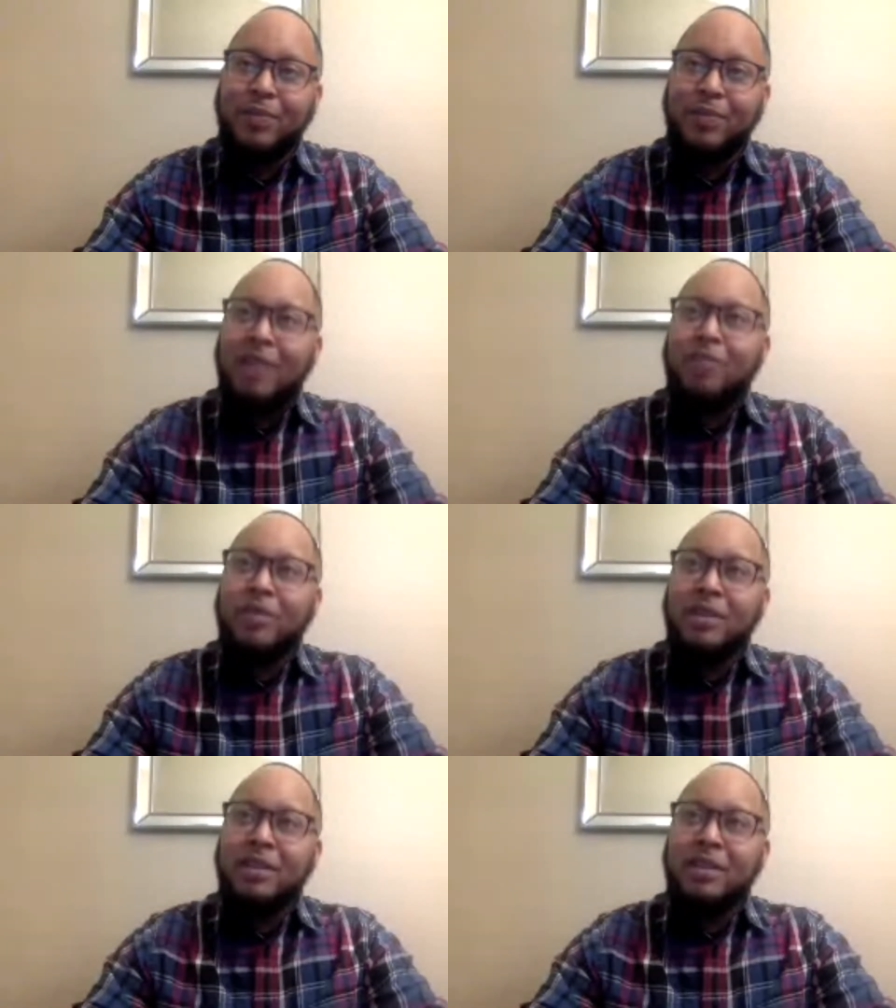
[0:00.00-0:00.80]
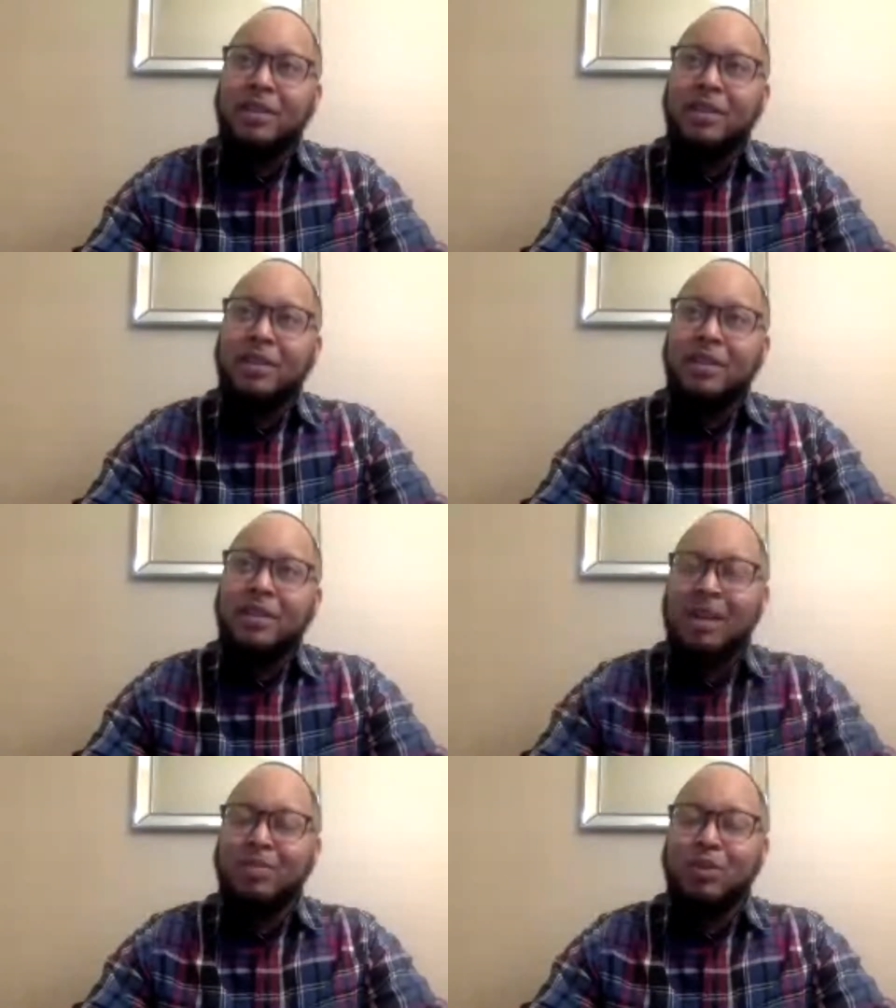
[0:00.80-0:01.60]
And really during this
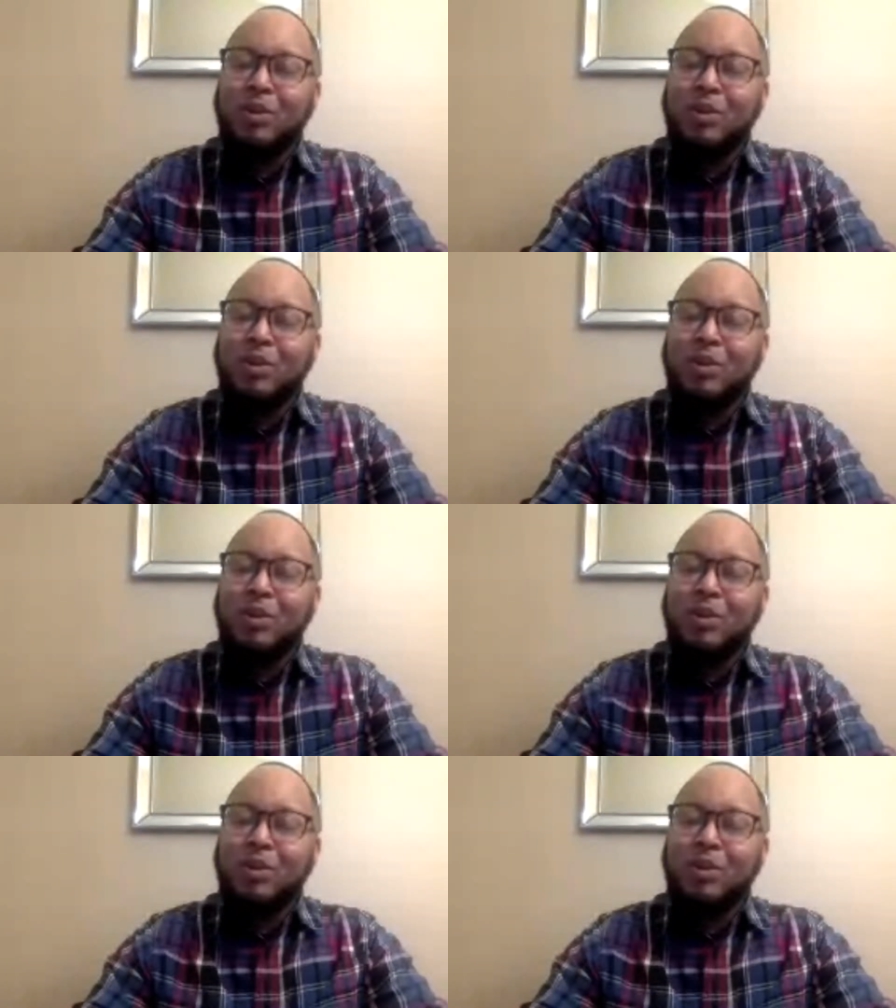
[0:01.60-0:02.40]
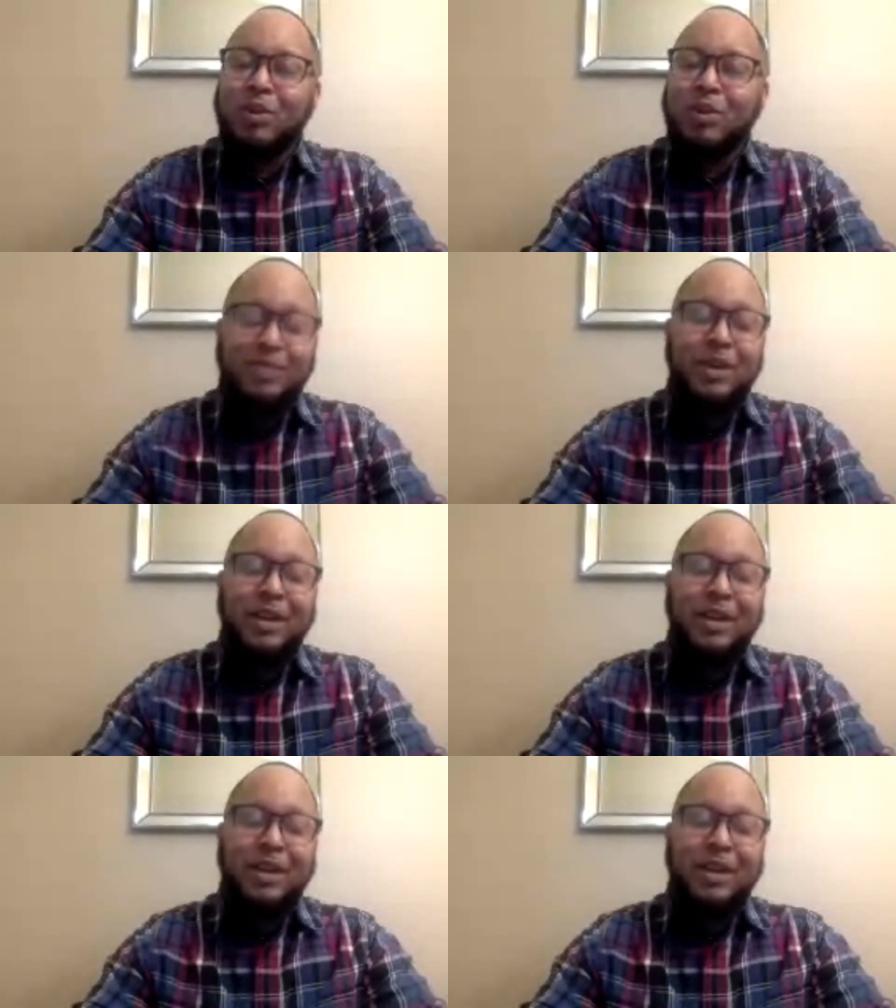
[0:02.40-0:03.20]
time, during the pandemic, it's
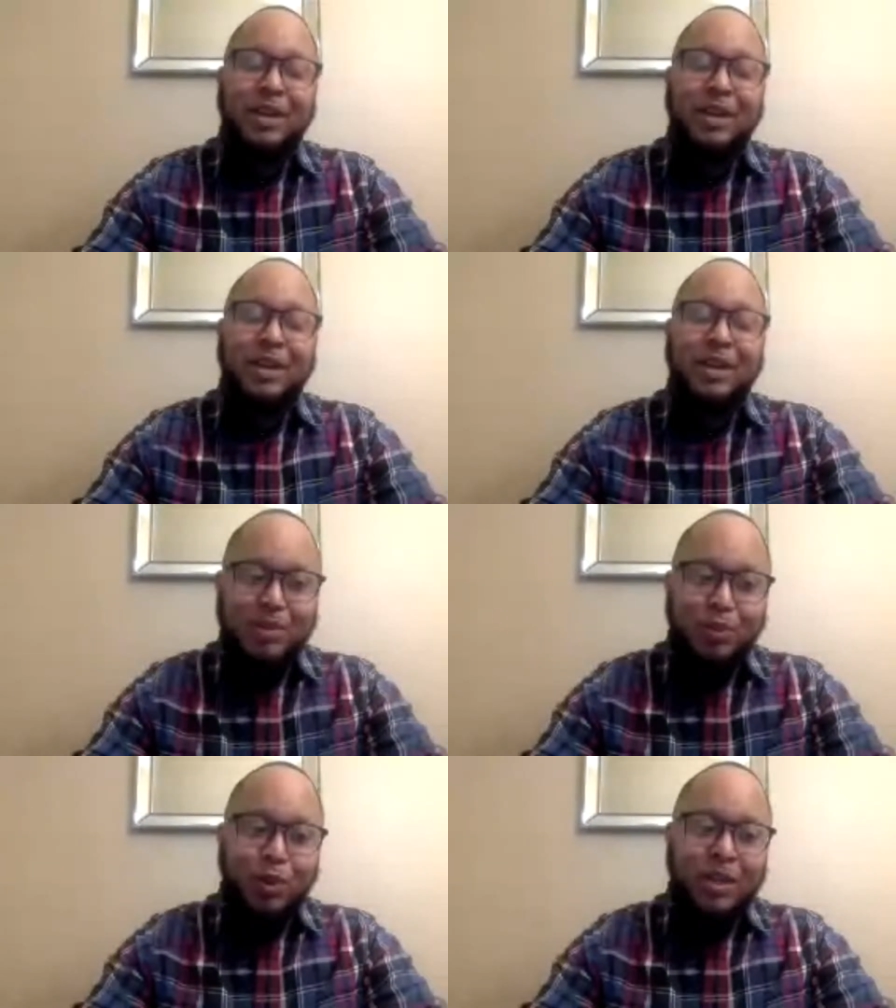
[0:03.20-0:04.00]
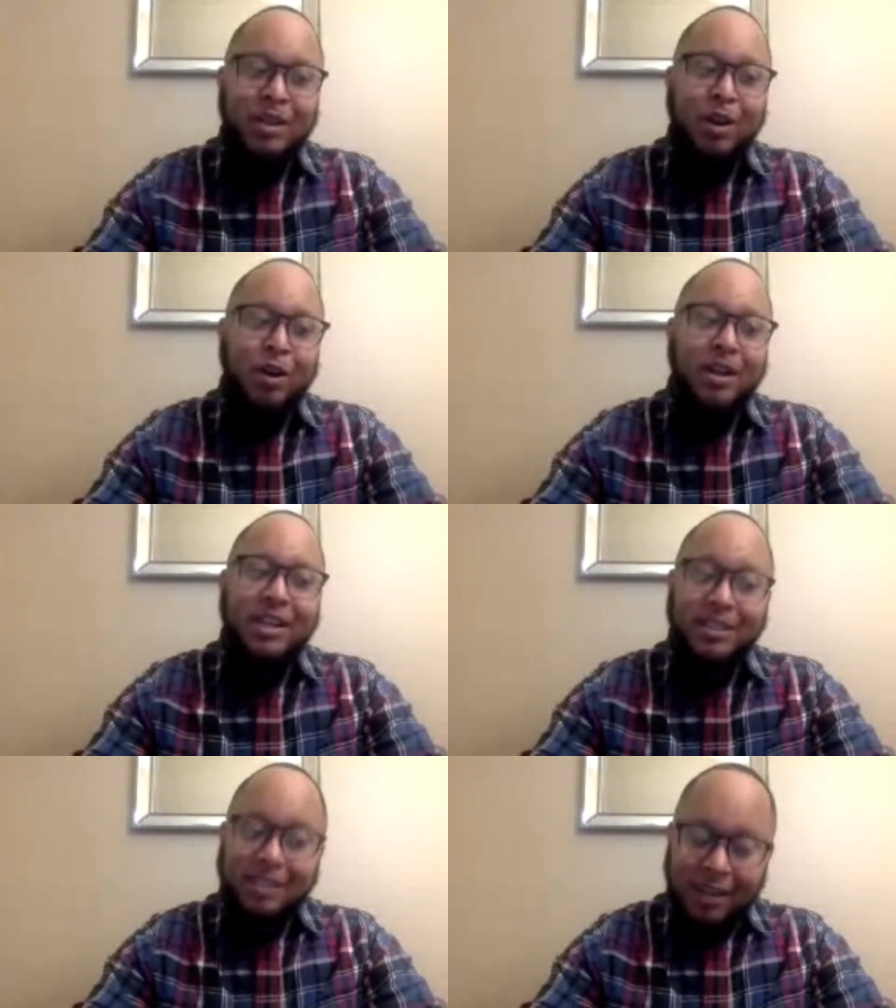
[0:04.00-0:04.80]
been a tough time supporting our
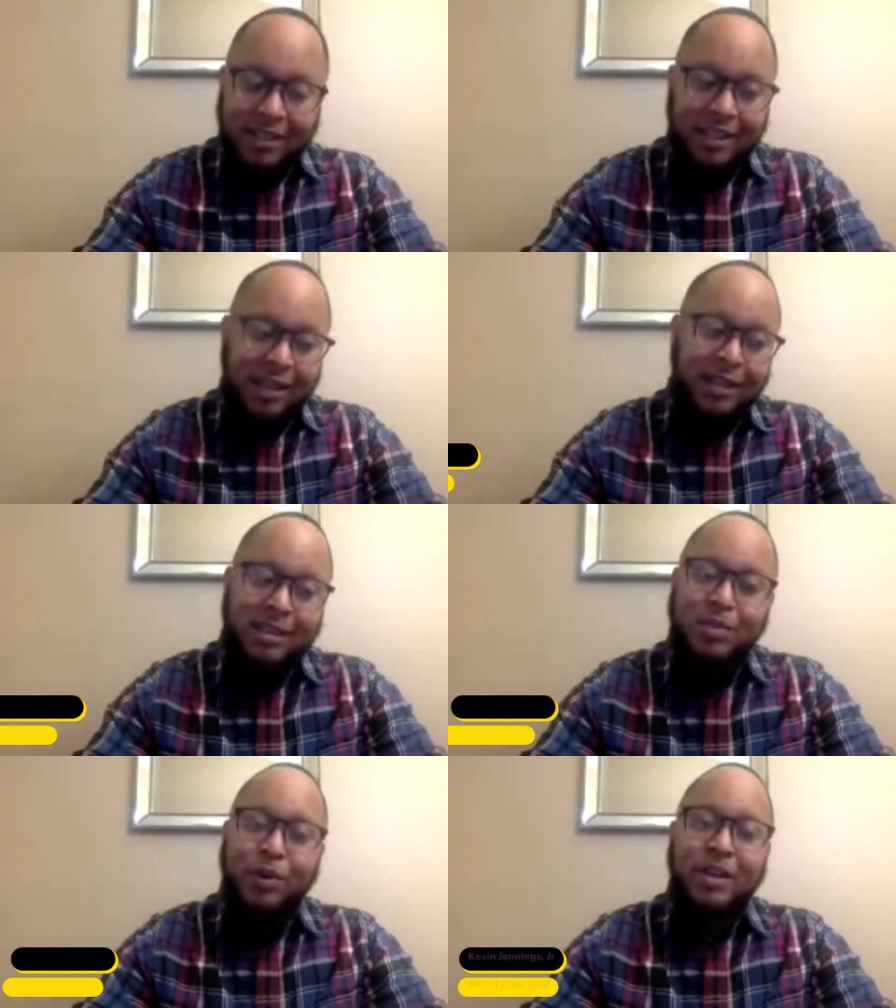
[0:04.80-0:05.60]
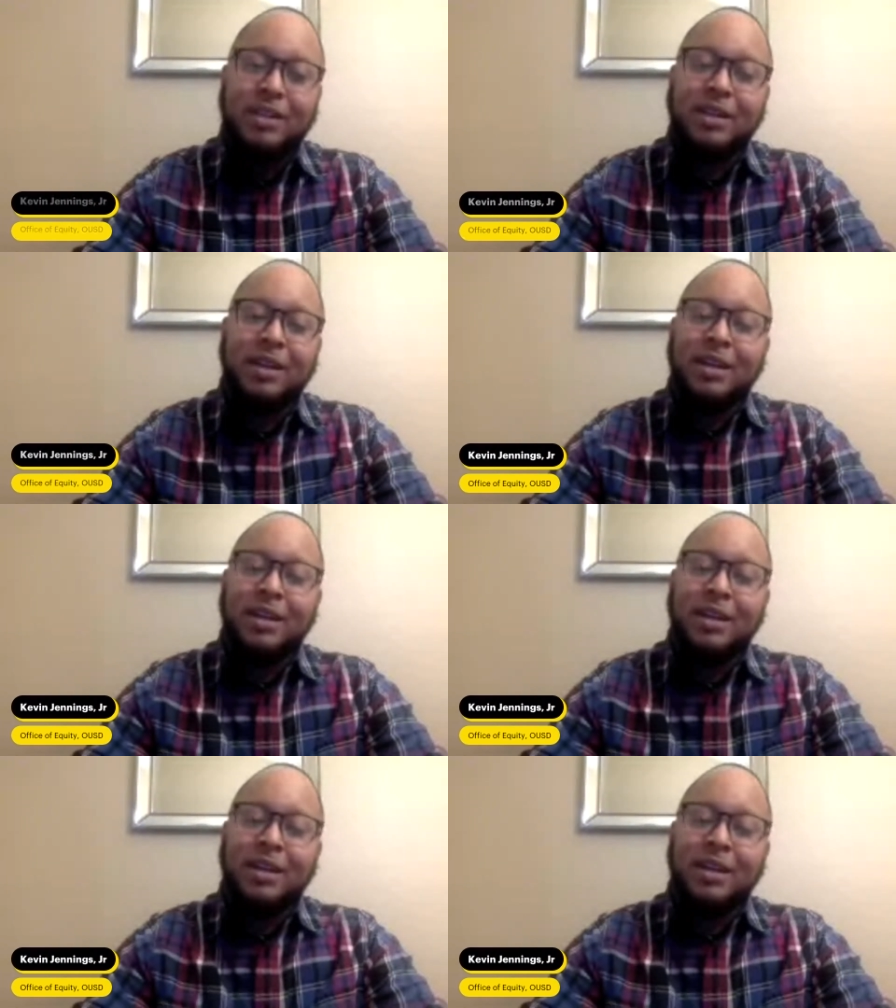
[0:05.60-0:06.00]
young kings, but